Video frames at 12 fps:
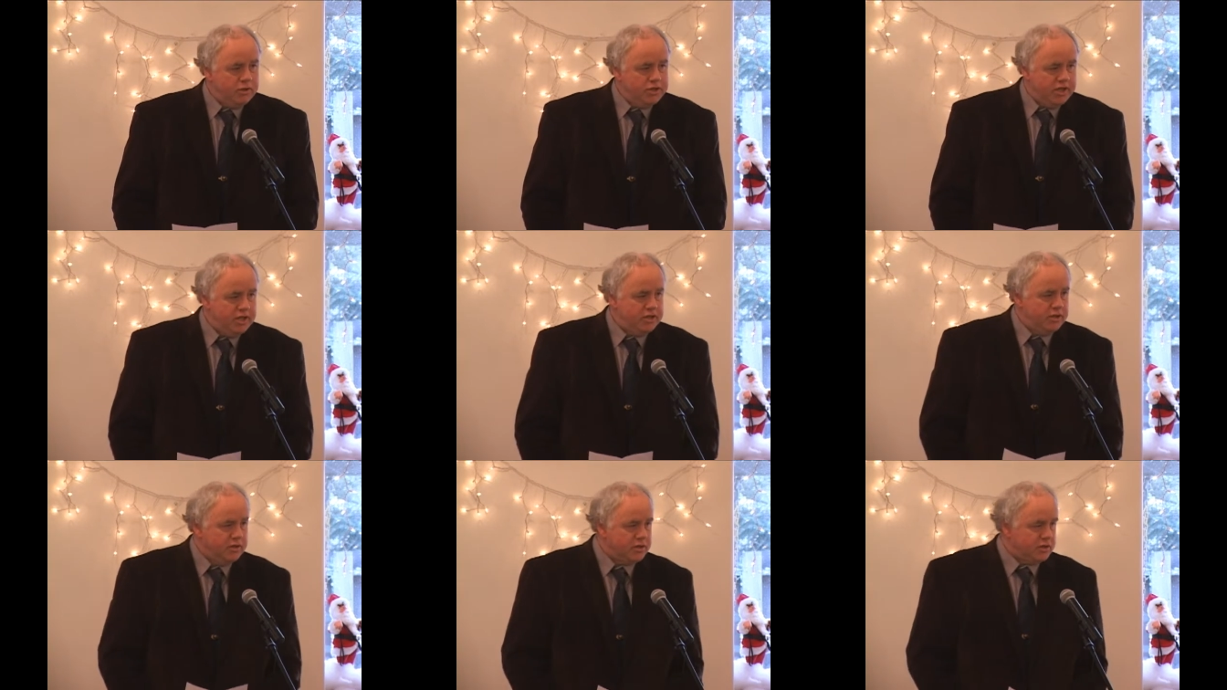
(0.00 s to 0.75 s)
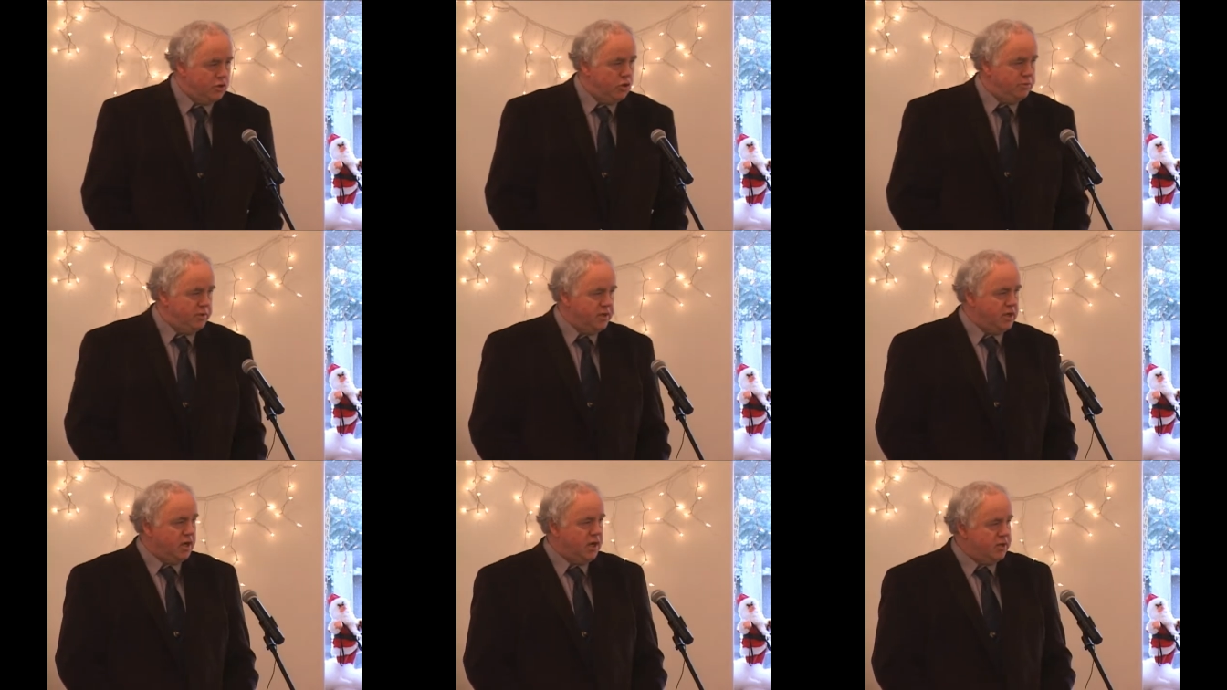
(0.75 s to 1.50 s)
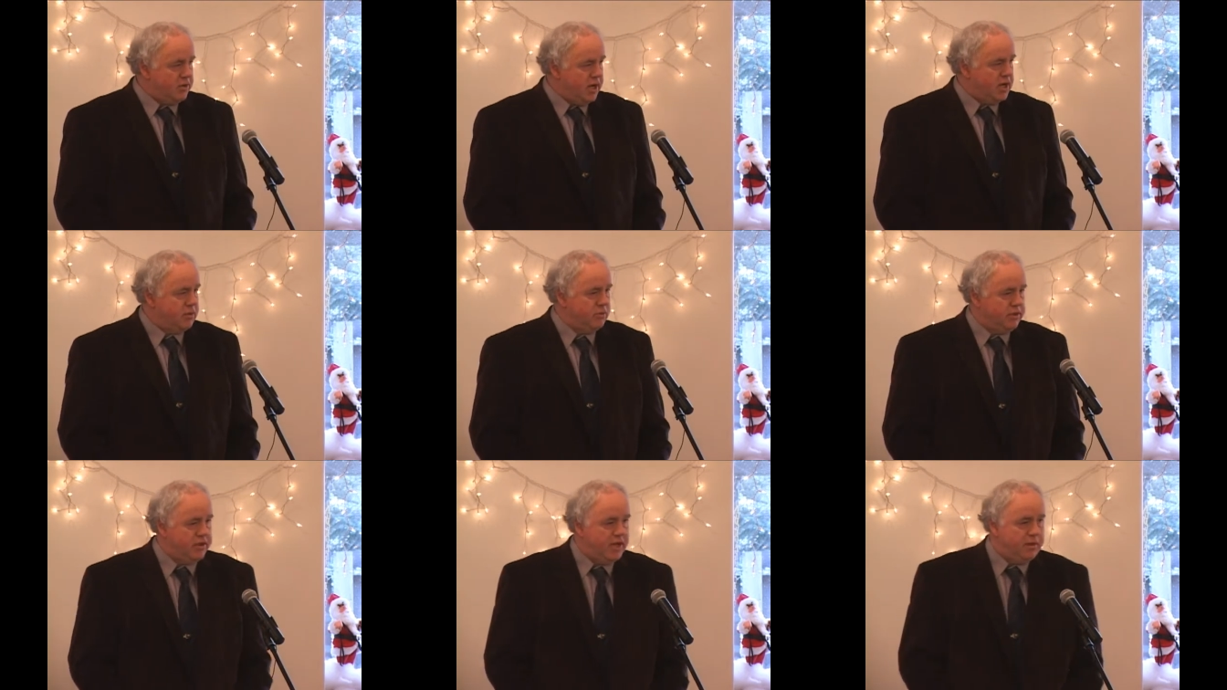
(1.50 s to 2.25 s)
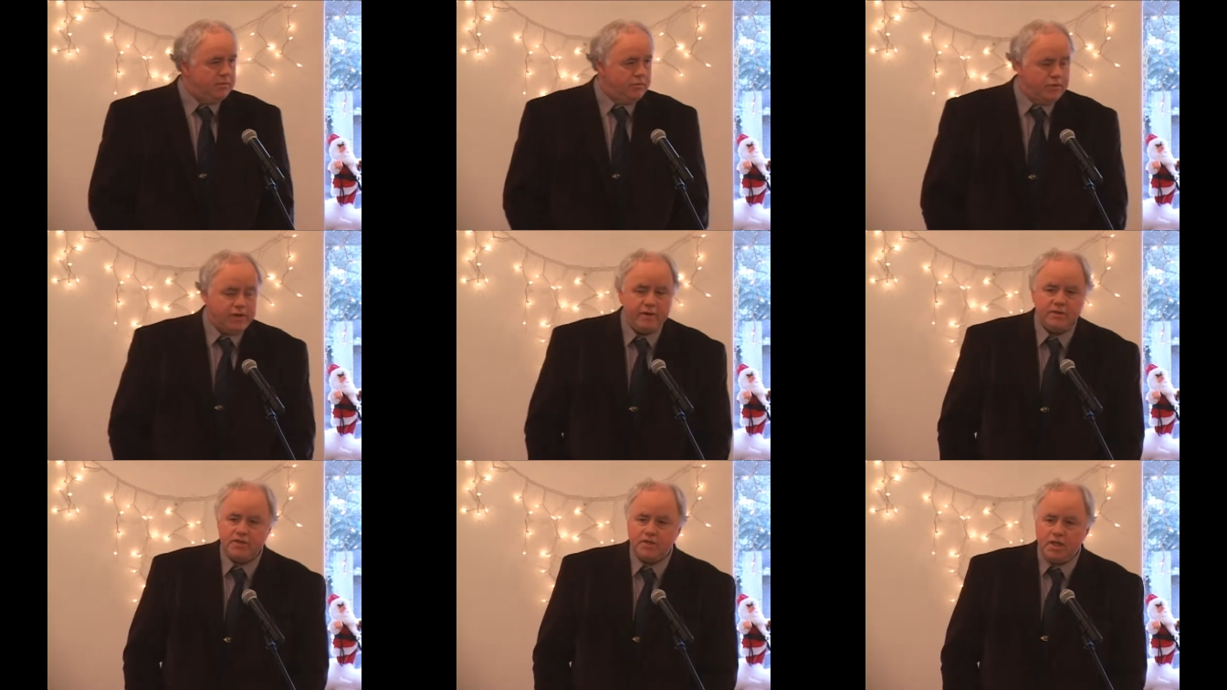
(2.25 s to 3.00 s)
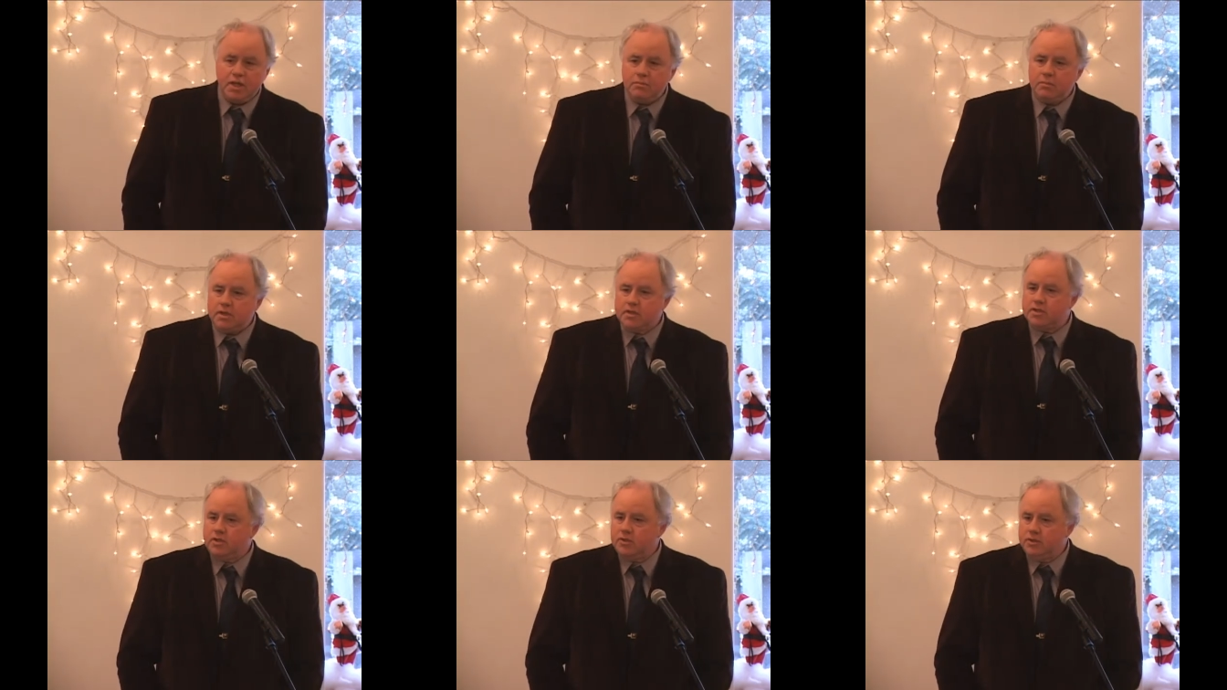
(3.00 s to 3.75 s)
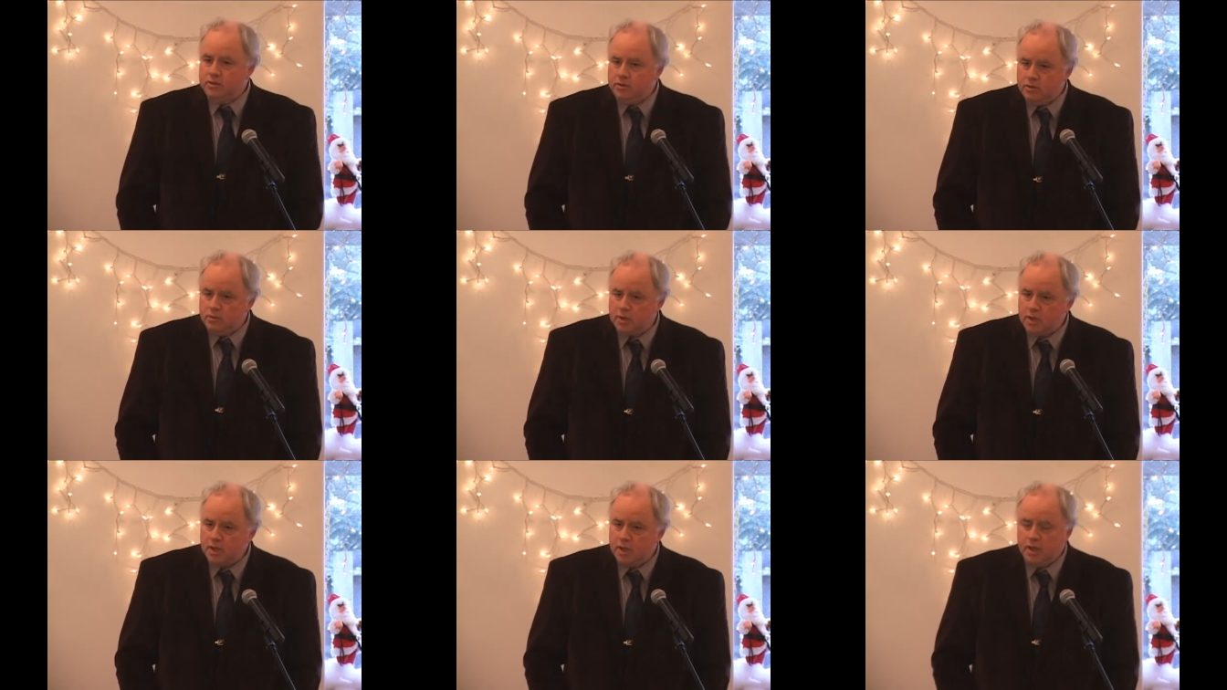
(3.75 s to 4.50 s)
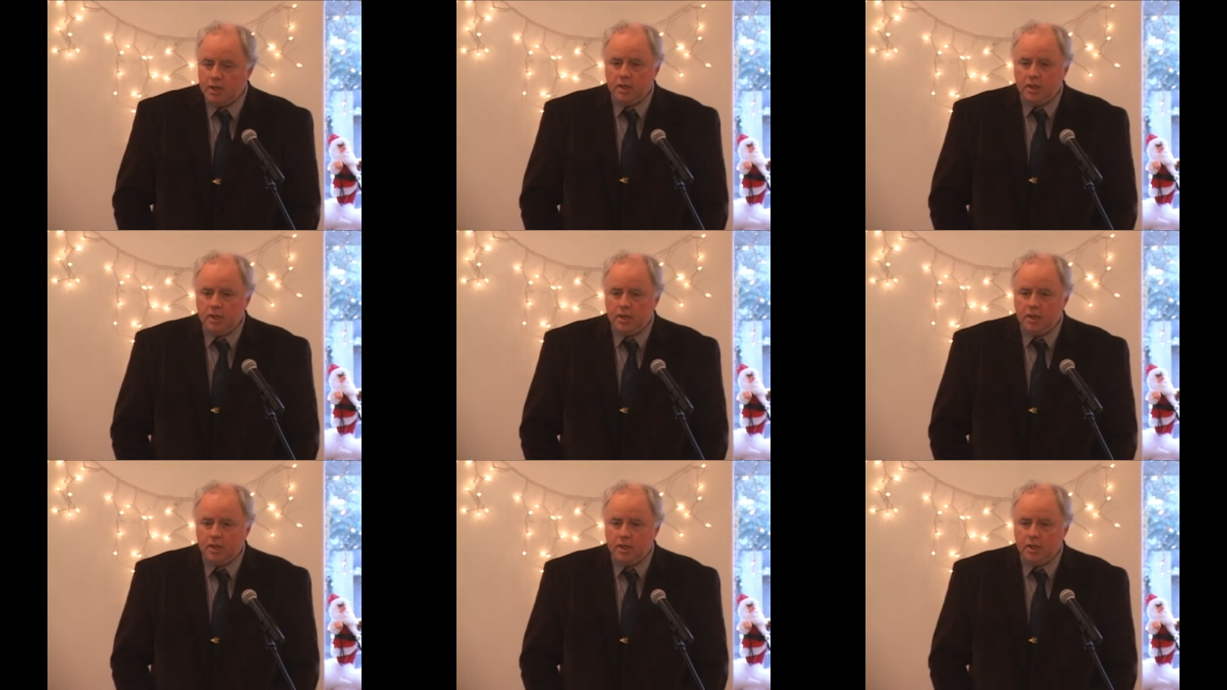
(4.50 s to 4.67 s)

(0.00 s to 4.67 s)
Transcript: We're changing the scope of the contract with them. We're going to have the same consultant do the work.